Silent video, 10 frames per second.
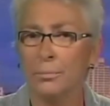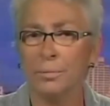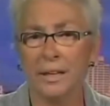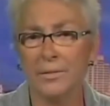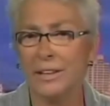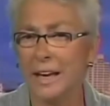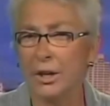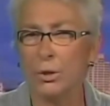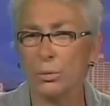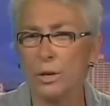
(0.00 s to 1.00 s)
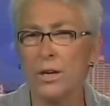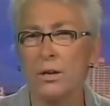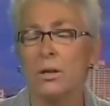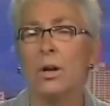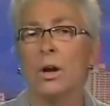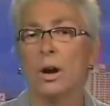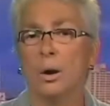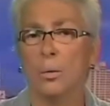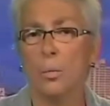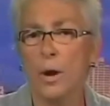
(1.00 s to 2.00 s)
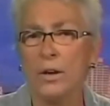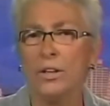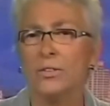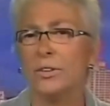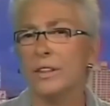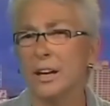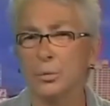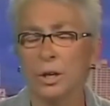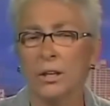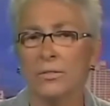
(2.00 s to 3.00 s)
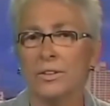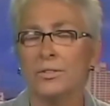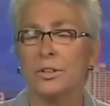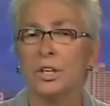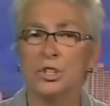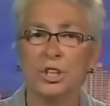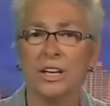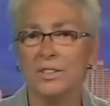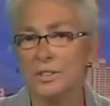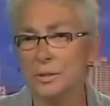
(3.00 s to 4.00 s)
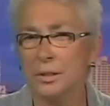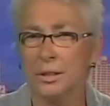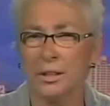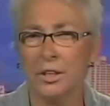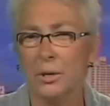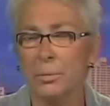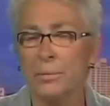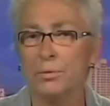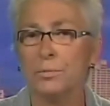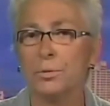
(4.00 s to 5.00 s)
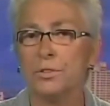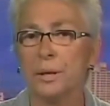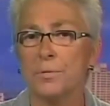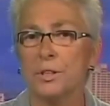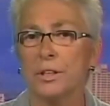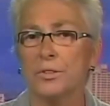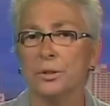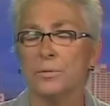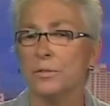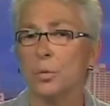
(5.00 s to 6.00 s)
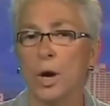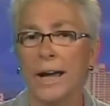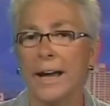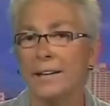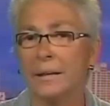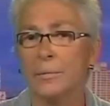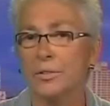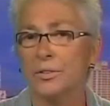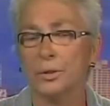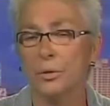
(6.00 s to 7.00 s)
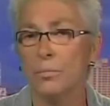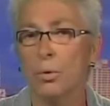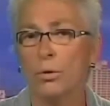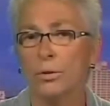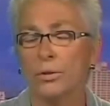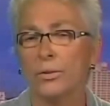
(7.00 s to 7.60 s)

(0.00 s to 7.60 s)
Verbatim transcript: giving that career awareness and that relevance changes uh, young people's perception in terms of why academics is so important.